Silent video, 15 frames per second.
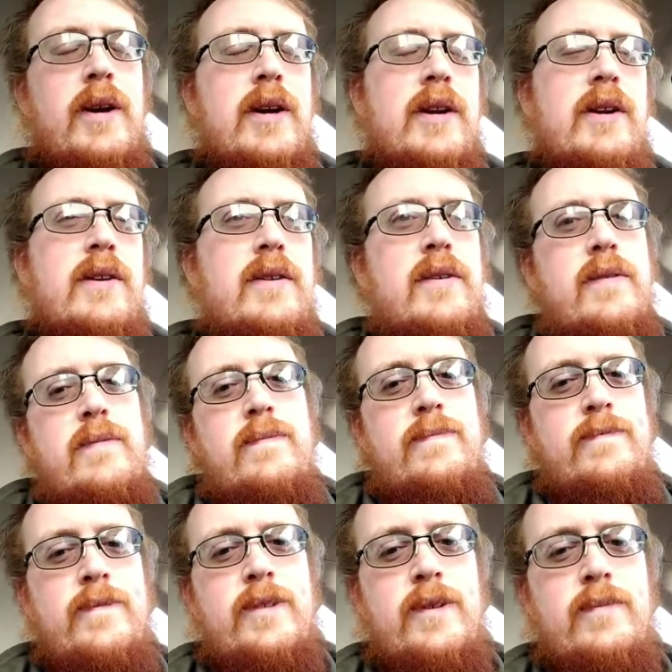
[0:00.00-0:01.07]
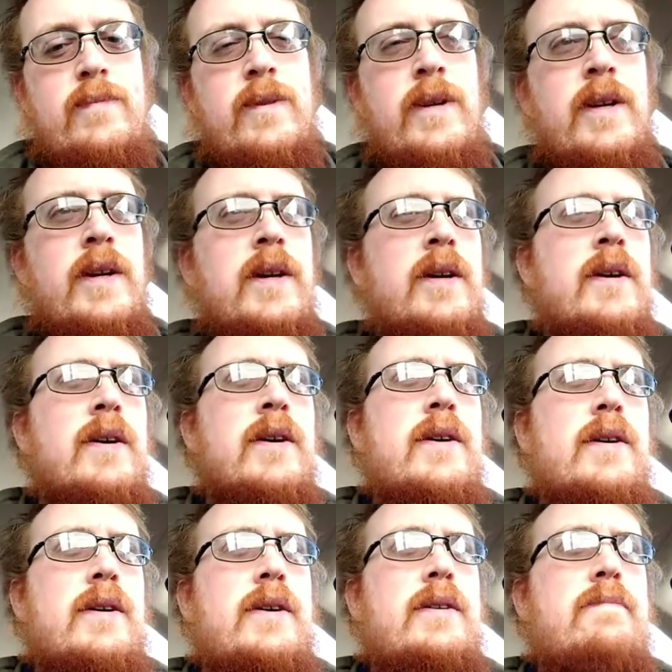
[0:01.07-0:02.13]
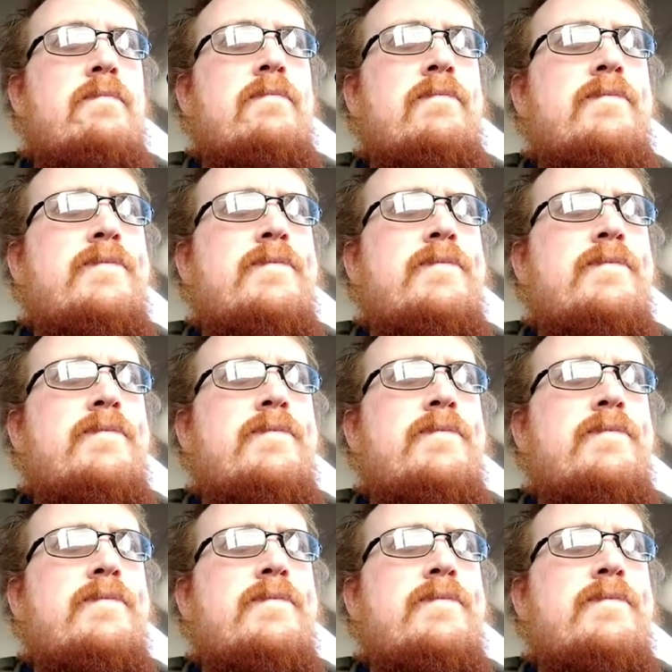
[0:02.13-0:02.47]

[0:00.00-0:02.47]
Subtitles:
And so, um,